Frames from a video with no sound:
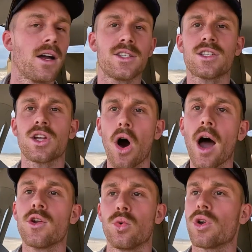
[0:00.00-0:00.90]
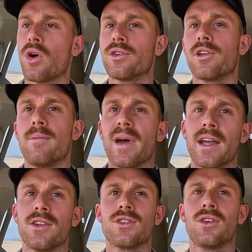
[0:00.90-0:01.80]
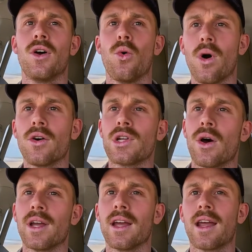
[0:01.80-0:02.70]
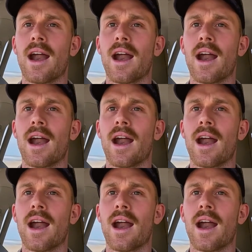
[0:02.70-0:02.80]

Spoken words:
I just idled onto the beach while towing a